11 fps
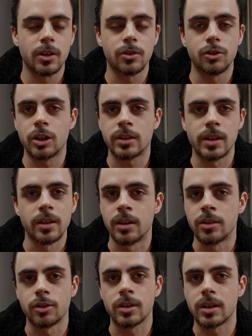Just an
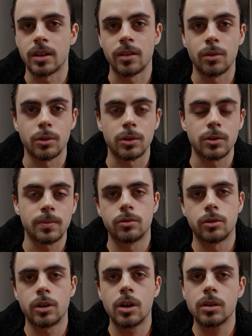interesting thought.
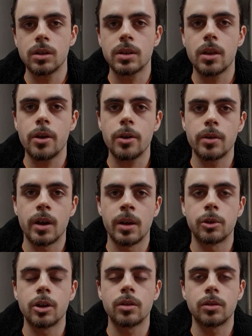Regardless though, I'm
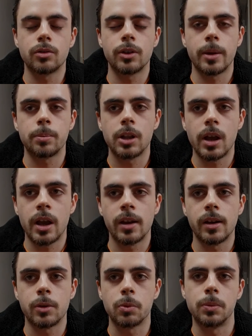going to reapply
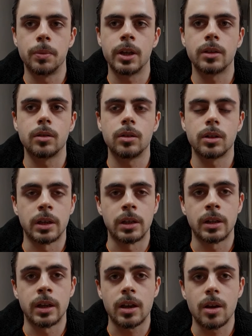liquid metal in
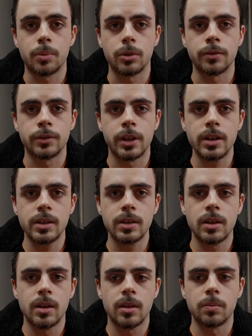a couple of days
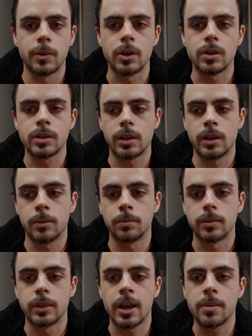because
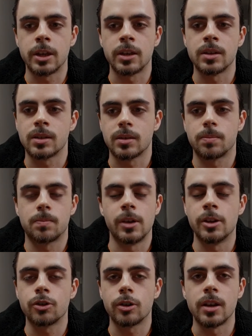gaming is
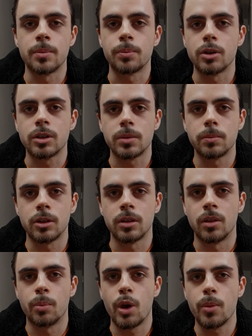literally impossible at
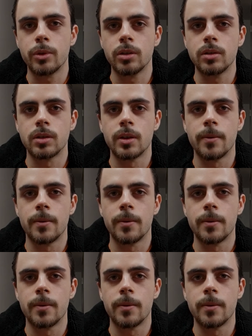the moment.